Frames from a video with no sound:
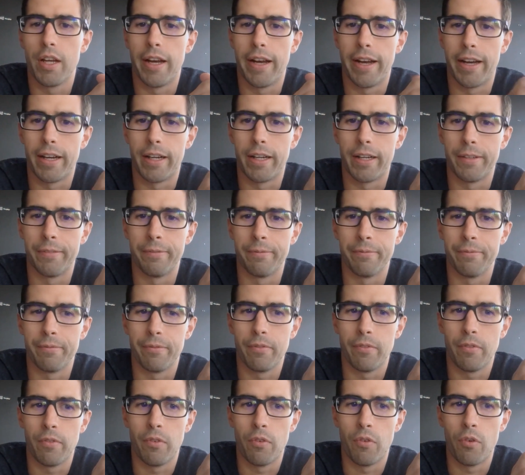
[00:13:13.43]

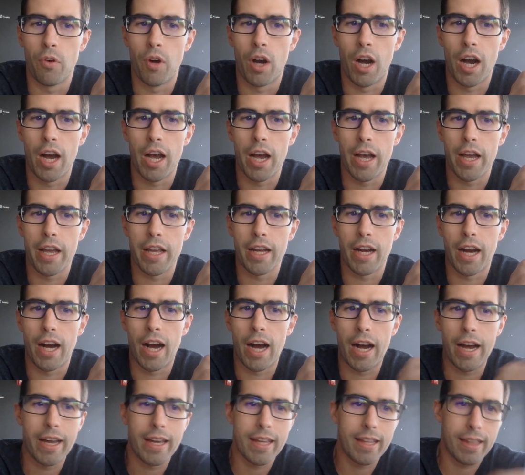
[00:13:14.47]

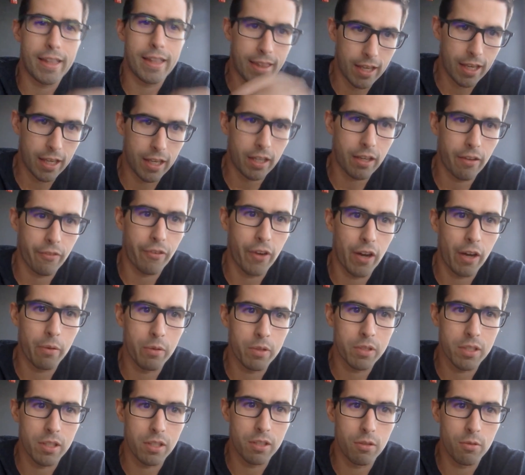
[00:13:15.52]
I think if I
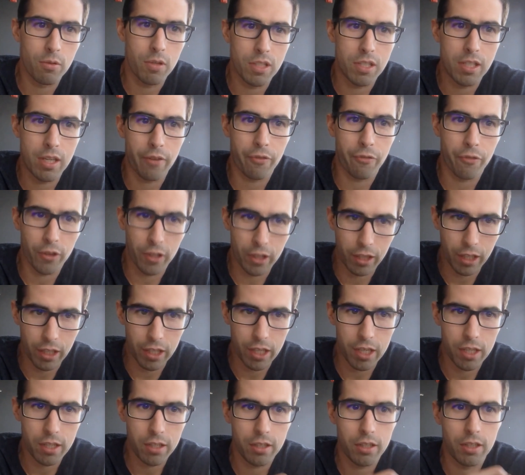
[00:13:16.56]
was to do it
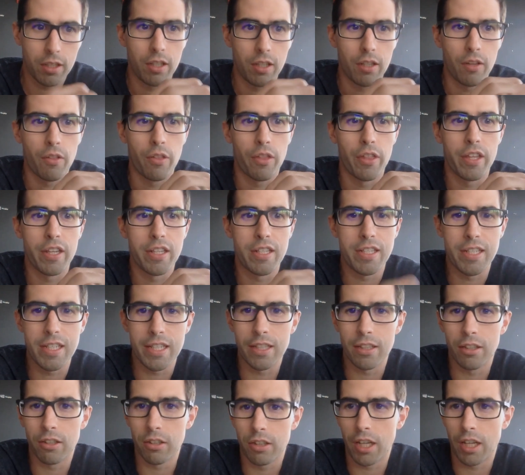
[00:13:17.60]
differently, the
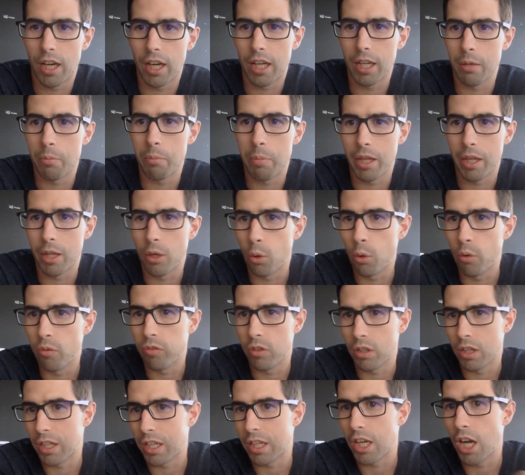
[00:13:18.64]
deal got a bit
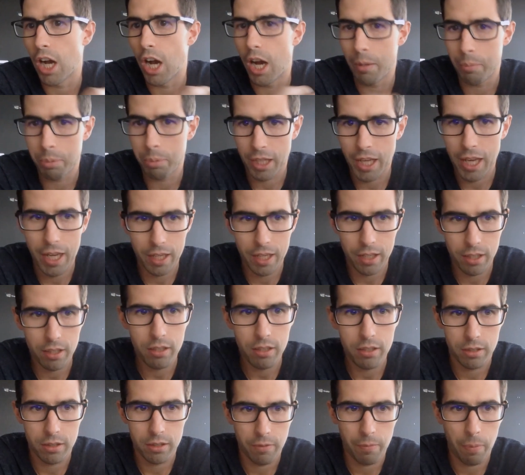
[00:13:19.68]
overly complicated
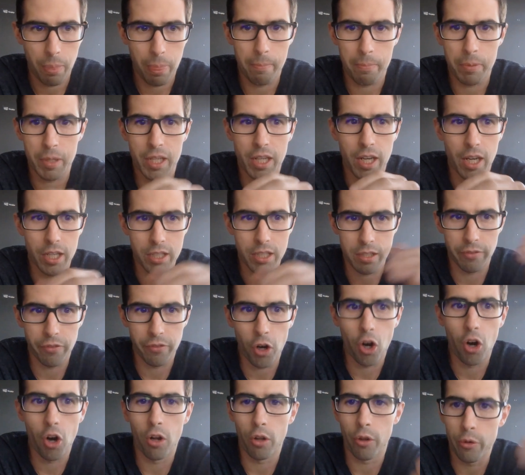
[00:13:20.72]
because
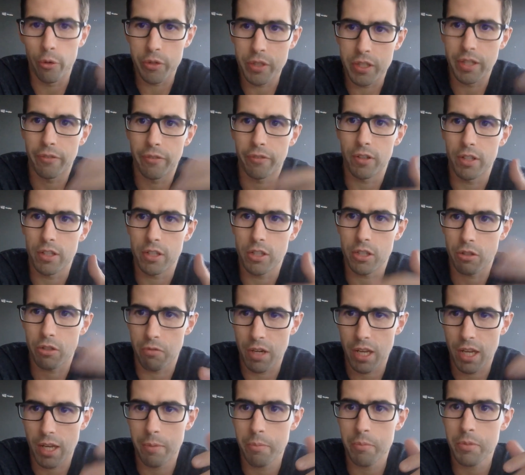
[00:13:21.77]
of all those different
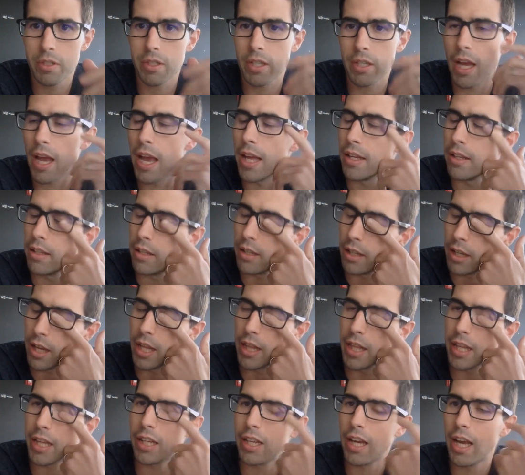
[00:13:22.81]
streams. And
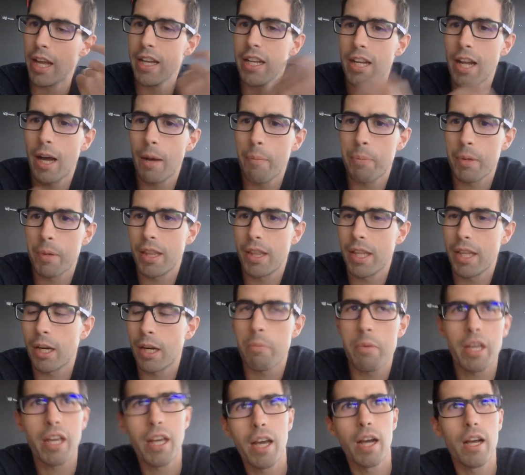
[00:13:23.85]
they ended up in there
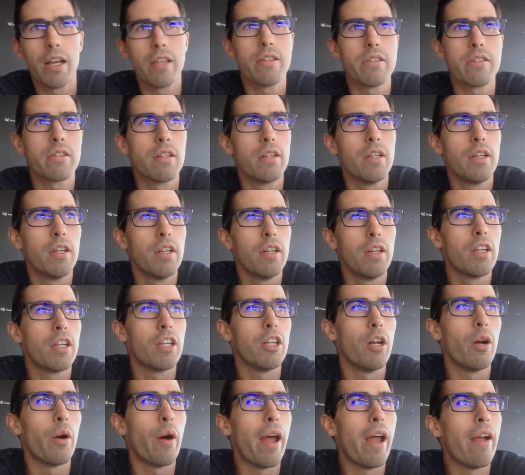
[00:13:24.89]
because,
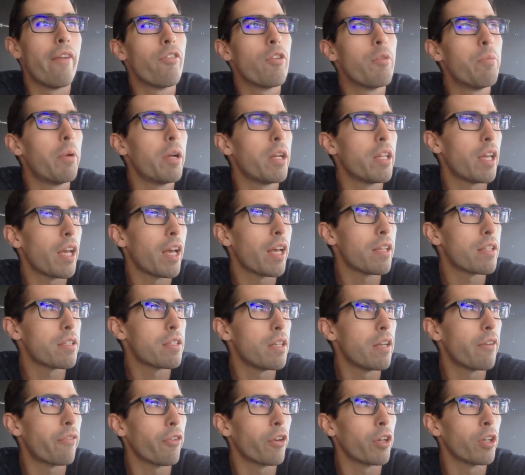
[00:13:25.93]
everybody has
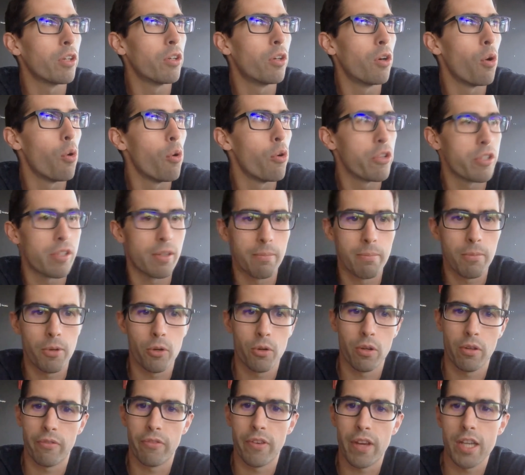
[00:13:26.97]
different goals and
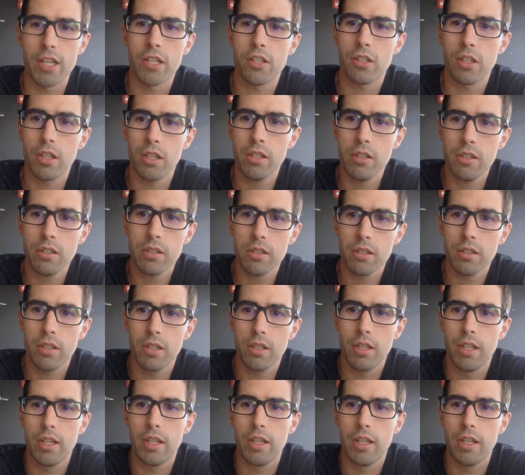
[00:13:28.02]
motivations.